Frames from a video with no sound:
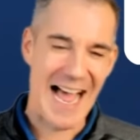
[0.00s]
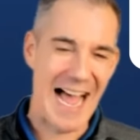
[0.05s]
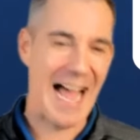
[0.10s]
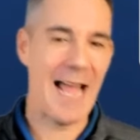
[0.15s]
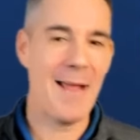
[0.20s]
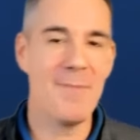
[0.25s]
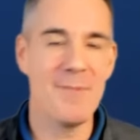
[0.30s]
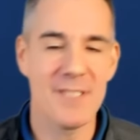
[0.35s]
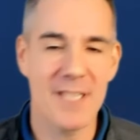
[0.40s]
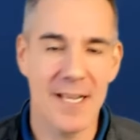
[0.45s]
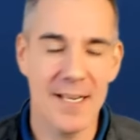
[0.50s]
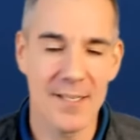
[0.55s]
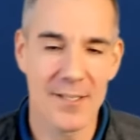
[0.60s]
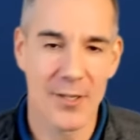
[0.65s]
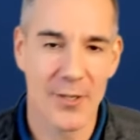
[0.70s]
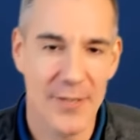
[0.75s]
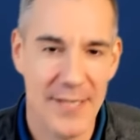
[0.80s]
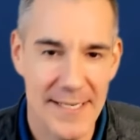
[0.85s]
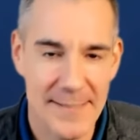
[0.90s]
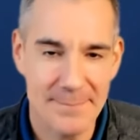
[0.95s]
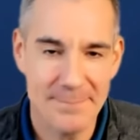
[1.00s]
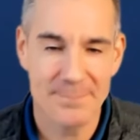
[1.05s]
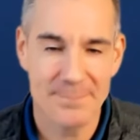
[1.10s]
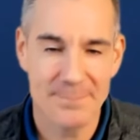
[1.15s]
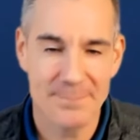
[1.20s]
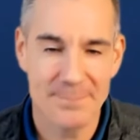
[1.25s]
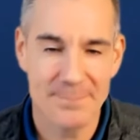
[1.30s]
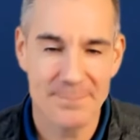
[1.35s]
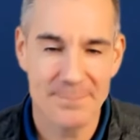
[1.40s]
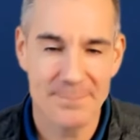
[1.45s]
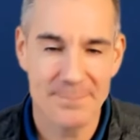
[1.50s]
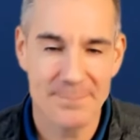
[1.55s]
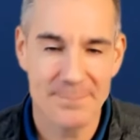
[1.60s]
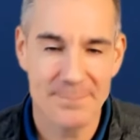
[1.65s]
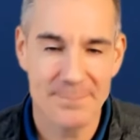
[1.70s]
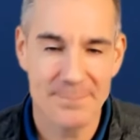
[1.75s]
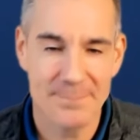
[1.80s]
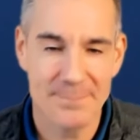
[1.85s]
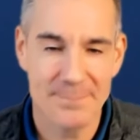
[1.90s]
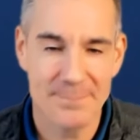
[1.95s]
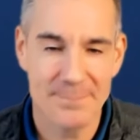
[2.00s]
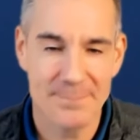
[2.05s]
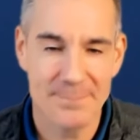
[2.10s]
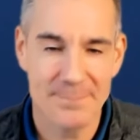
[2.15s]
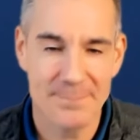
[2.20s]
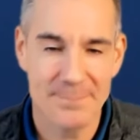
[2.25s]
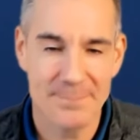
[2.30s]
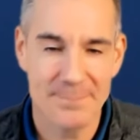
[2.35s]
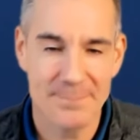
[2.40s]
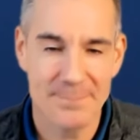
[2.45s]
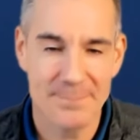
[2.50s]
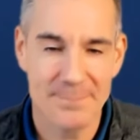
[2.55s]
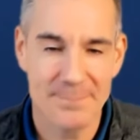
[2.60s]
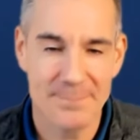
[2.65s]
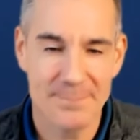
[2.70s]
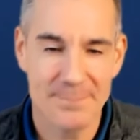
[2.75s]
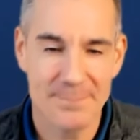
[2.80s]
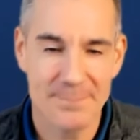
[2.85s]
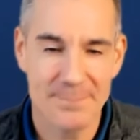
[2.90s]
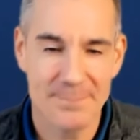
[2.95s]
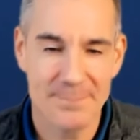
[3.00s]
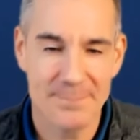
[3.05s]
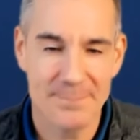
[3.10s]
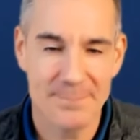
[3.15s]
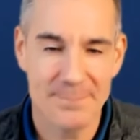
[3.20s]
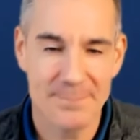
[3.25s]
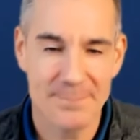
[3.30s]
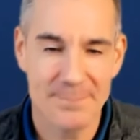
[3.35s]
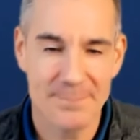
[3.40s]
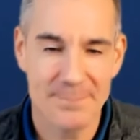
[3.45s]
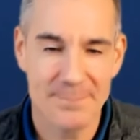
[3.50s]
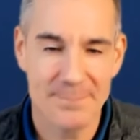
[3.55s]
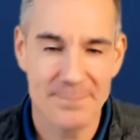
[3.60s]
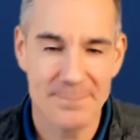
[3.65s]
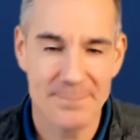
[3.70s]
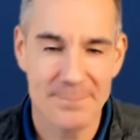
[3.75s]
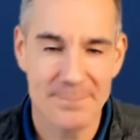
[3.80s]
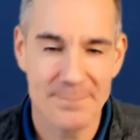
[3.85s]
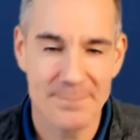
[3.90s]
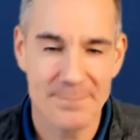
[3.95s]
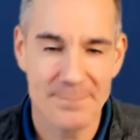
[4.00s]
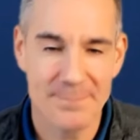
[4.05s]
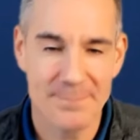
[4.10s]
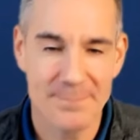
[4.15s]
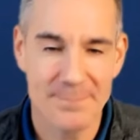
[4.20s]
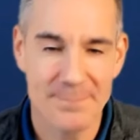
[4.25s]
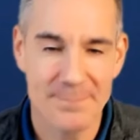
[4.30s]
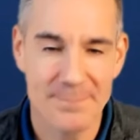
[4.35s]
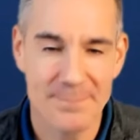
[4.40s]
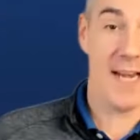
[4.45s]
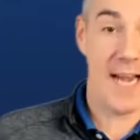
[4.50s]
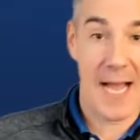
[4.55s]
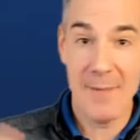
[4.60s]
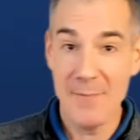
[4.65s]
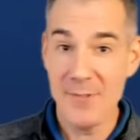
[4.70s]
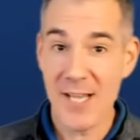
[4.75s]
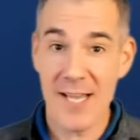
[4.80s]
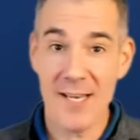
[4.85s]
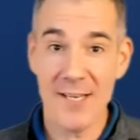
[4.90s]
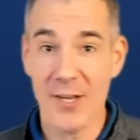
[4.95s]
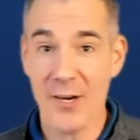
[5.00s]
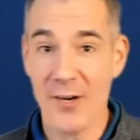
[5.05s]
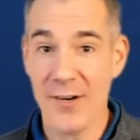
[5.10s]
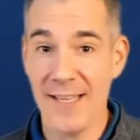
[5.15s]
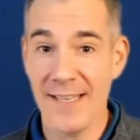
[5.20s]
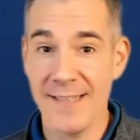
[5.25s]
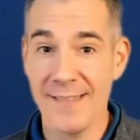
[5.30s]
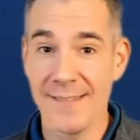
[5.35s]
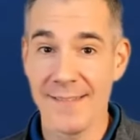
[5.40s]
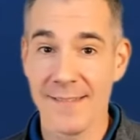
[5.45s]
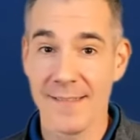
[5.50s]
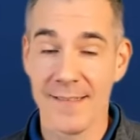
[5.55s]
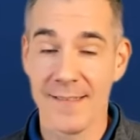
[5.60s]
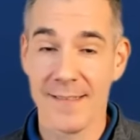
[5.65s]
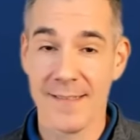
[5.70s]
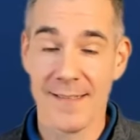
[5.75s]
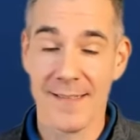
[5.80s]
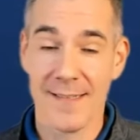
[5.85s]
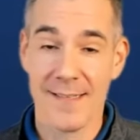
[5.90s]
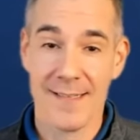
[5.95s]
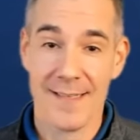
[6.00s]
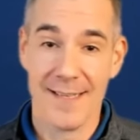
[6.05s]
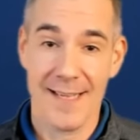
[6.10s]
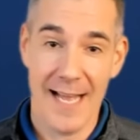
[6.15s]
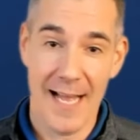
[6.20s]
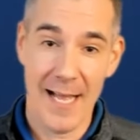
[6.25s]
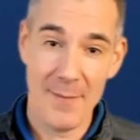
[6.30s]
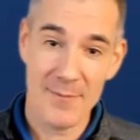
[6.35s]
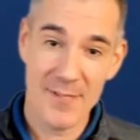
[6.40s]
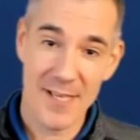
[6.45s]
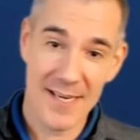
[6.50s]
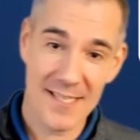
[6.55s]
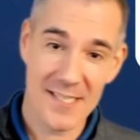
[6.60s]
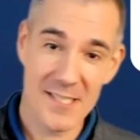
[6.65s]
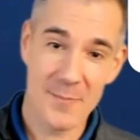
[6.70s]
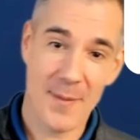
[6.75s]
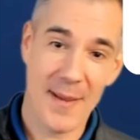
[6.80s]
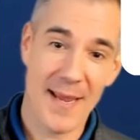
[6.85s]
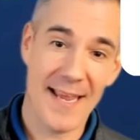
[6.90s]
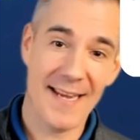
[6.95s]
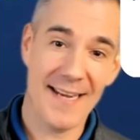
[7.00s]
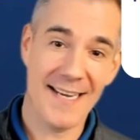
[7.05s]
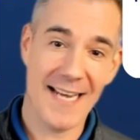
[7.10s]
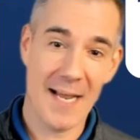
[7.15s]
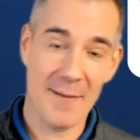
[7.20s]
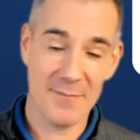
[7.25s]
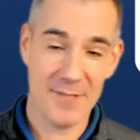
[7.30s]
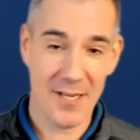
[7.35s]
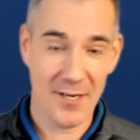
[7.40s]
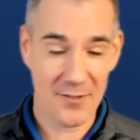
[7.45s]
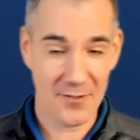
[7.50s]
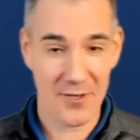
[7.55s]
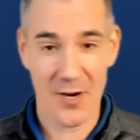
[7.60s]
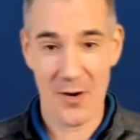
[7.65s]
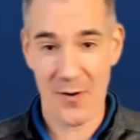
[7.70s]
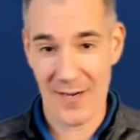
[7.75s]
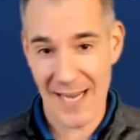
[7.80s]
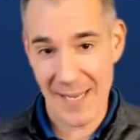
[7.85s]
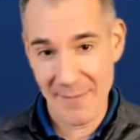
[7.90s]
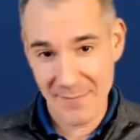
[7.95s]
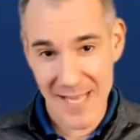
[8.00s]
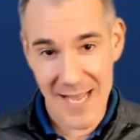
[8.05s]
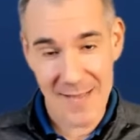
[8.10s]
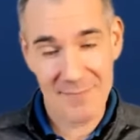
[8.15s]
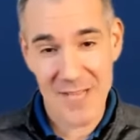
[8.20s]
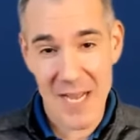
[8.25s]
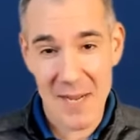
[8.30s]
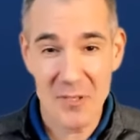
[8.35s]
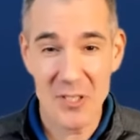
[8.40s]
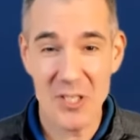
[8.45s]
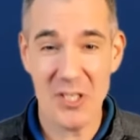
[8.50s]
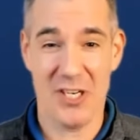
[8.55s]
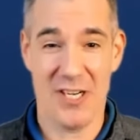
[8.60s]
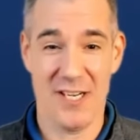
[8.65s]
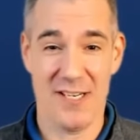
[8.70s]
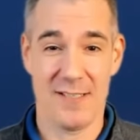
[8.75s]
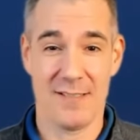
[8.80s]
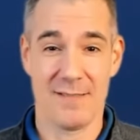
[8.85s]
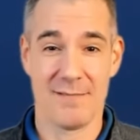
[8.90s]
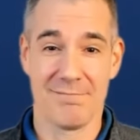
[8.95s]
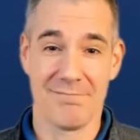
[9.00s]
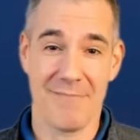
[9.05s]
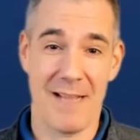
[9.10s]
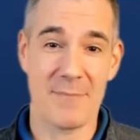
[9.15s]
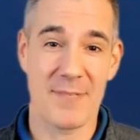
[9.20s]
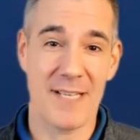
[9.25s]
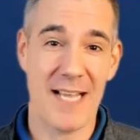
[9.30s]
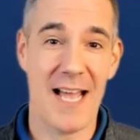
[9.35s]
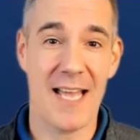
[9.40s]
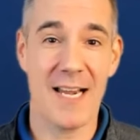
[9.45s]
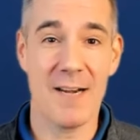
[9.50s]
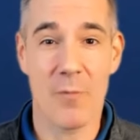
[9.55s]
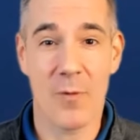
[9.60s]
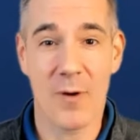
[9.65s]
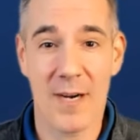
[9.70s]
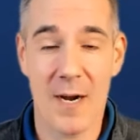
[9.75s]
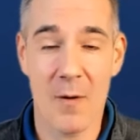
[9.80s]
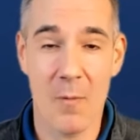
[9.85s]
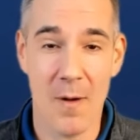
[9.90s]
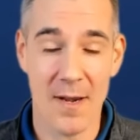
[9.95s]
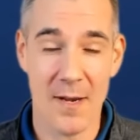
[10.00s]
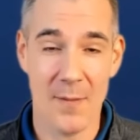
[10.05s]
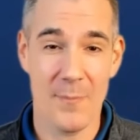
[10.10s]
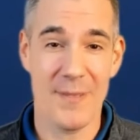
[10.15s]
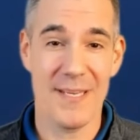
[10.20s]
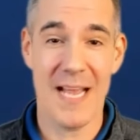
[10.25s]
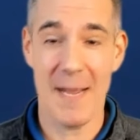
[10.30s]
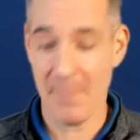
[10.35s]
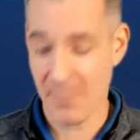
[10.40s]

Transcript: I'm done learning, I'm done expanding, I'm done growing, right? I'm done learning, I'm done expanding, I'm done growing. I'm, I'm, I'm good. I'm kind of where I want to be.